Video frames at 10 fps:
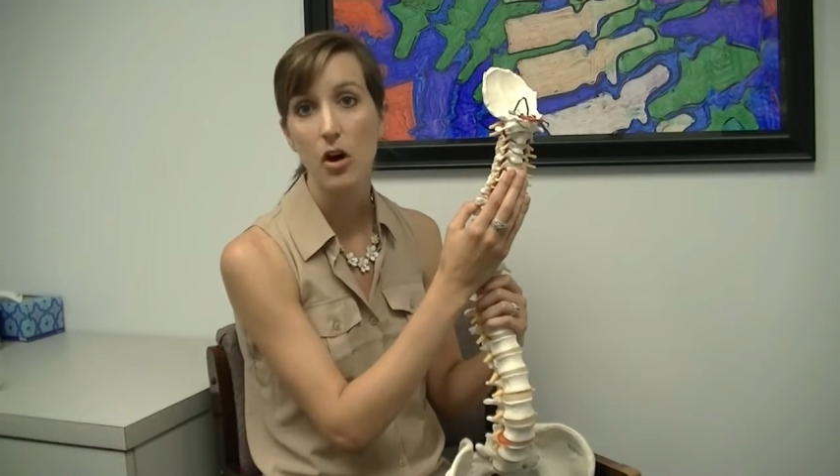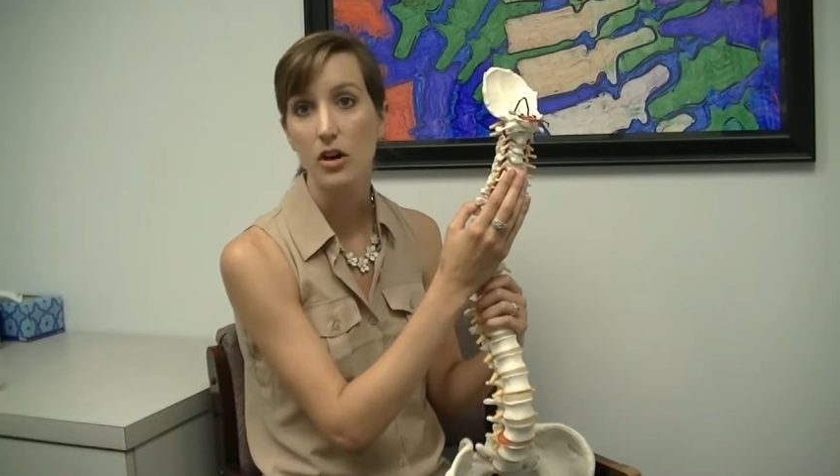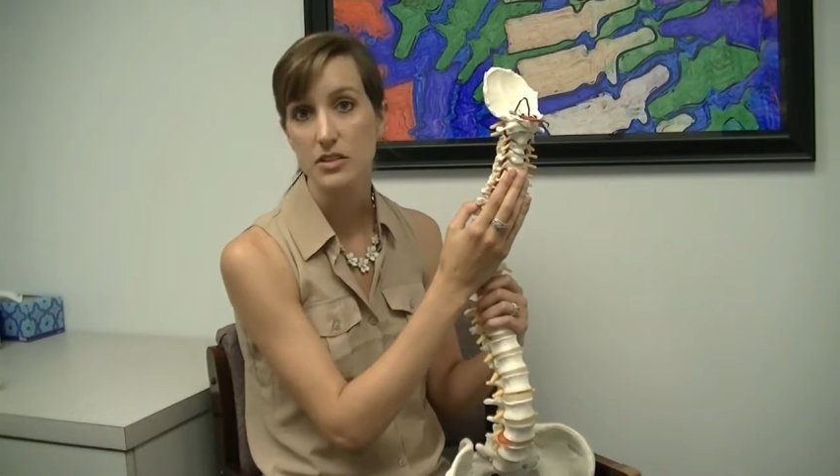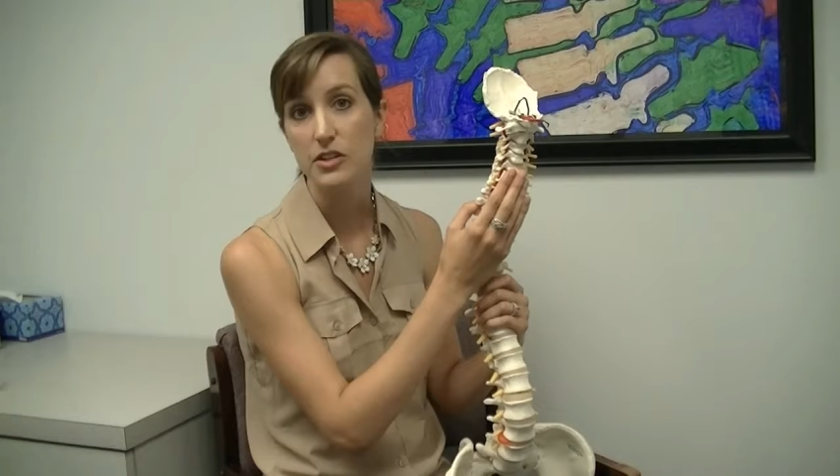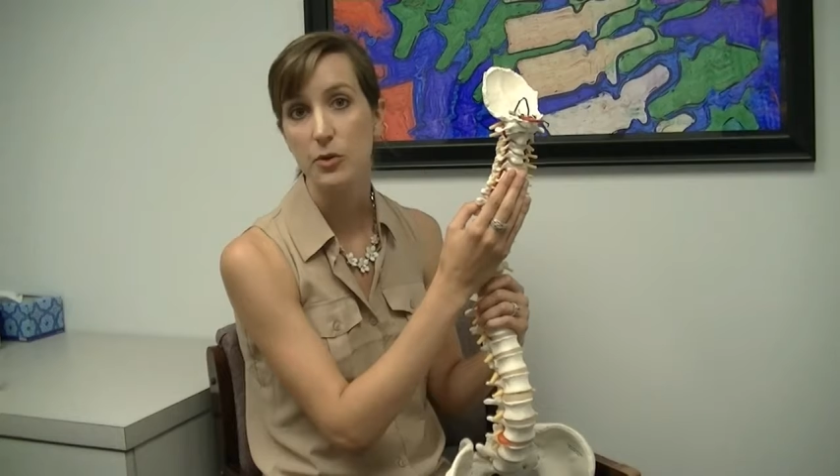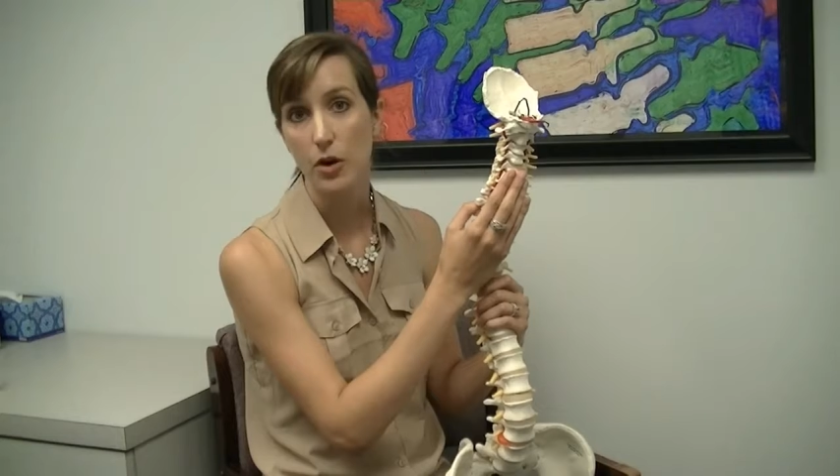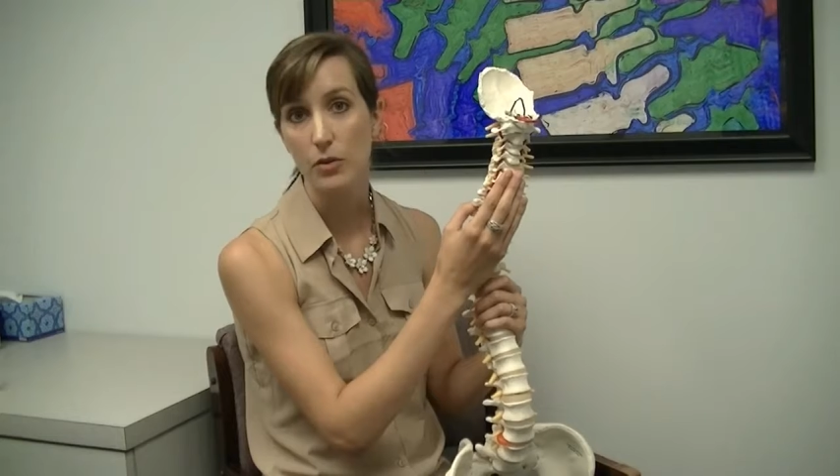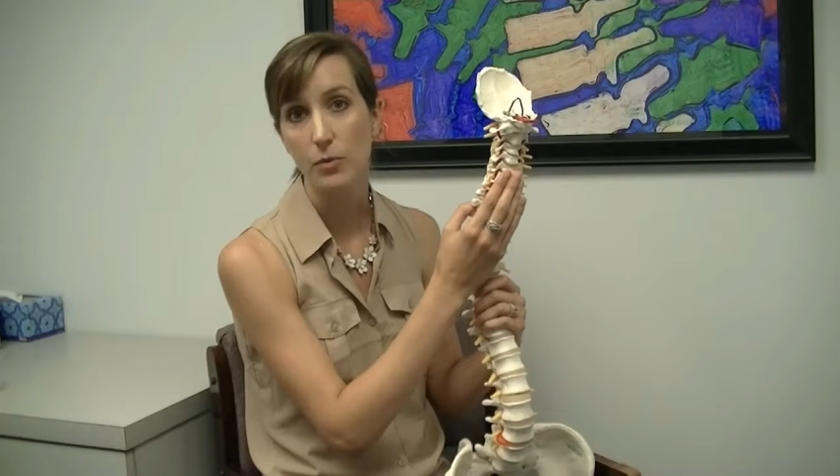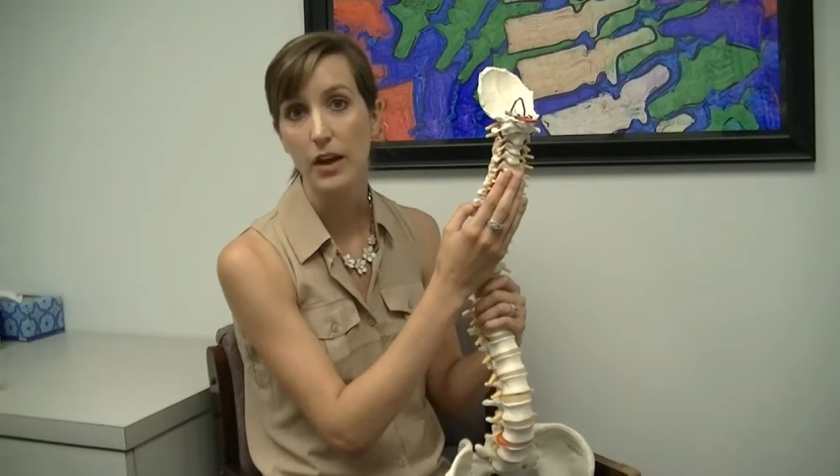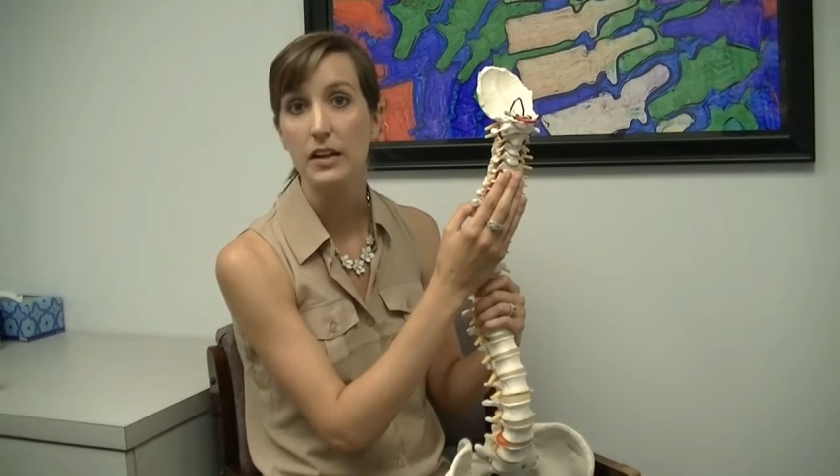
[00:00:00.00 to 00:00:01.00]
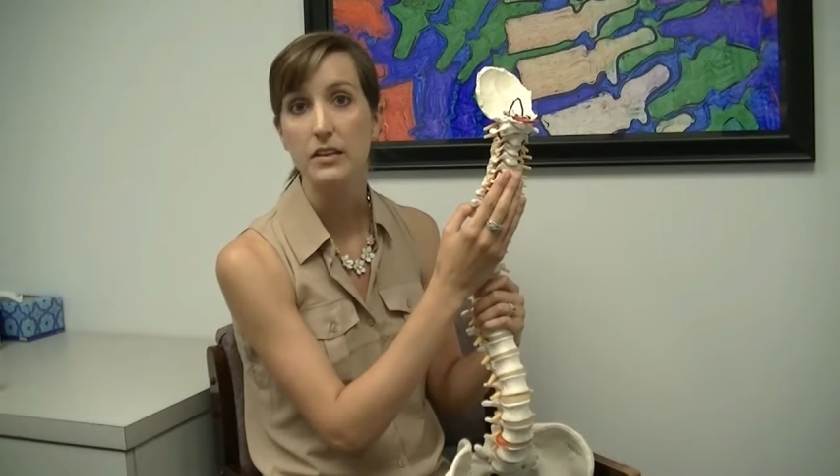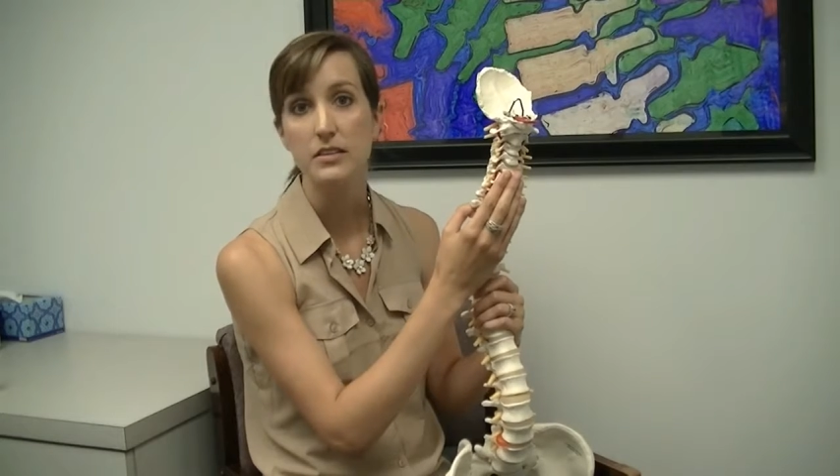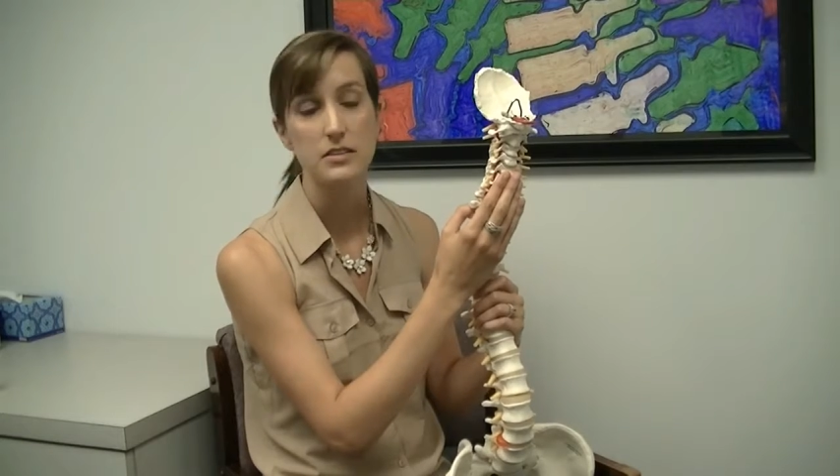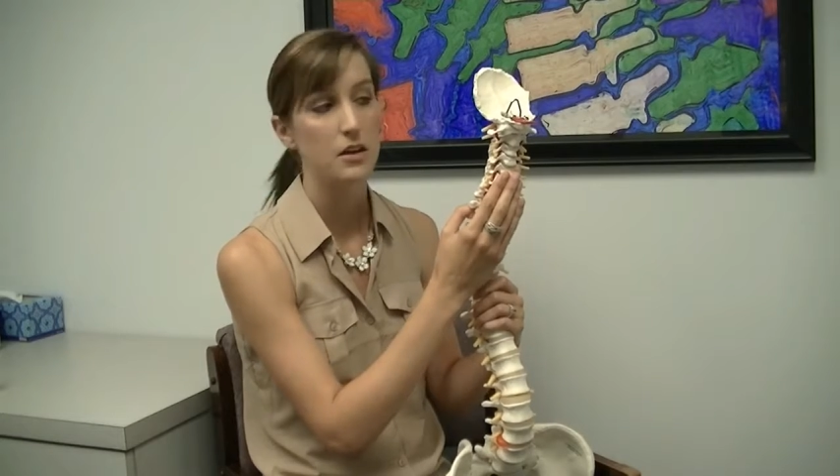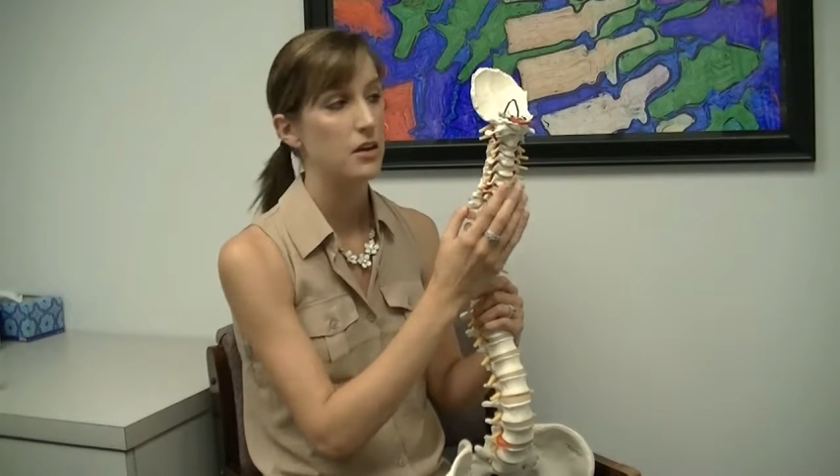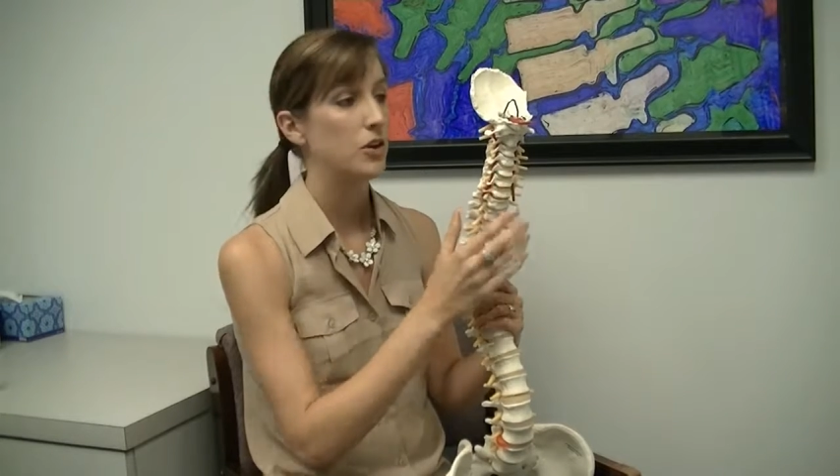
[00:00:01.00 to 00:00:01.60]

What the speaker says: osteoarthritis.